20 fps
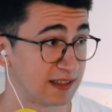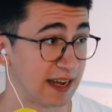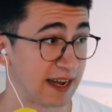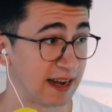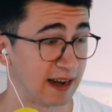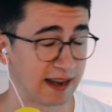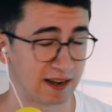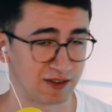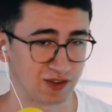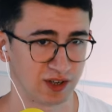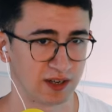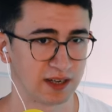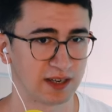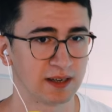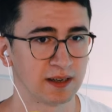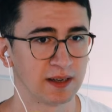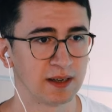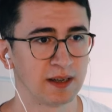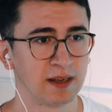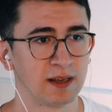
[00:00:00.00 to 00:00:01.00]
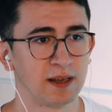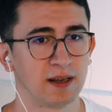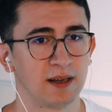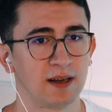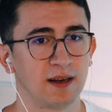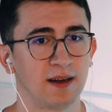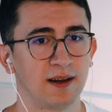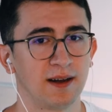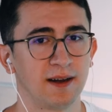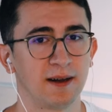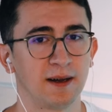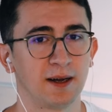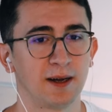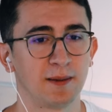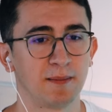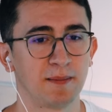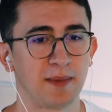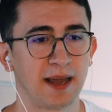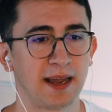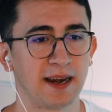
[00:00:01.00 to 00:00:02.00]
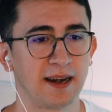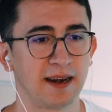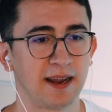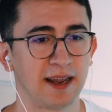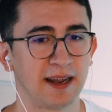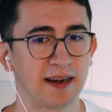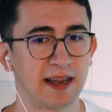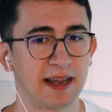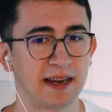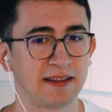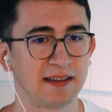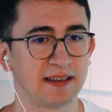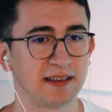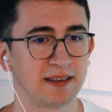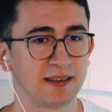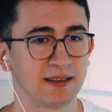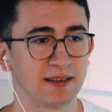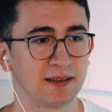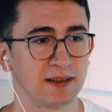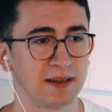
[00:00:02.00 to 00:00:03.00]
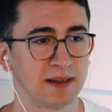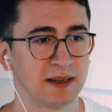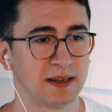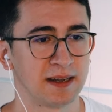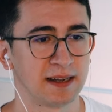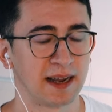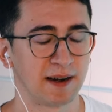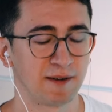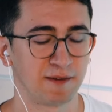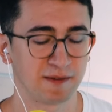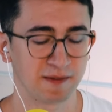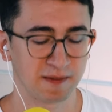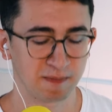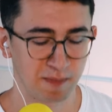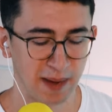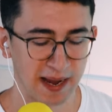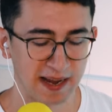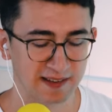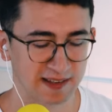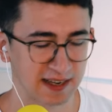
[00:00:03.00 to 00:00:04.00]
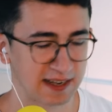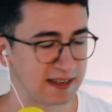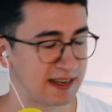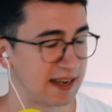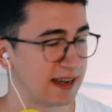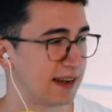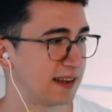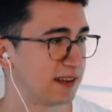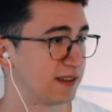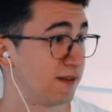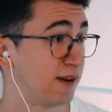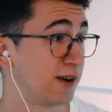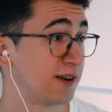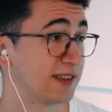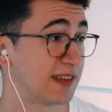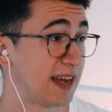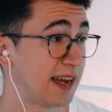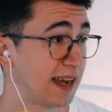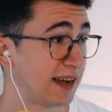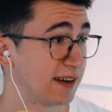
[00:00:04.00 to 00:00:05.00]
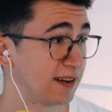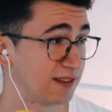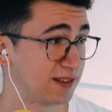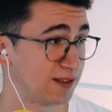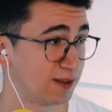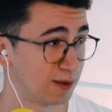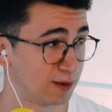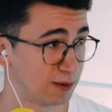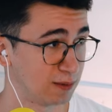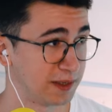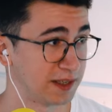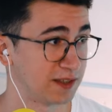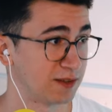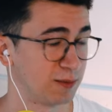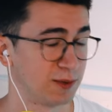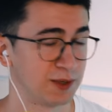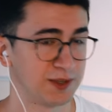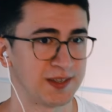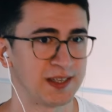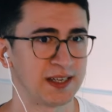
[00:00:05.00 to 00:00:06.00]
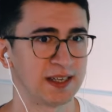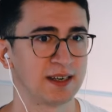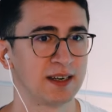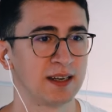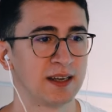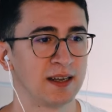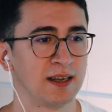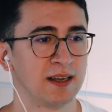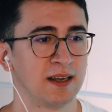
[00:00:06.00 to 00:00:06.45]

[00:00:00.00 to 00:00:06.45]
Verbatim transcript: scale, actually. And the kind of base idea, as far as I understood always, was that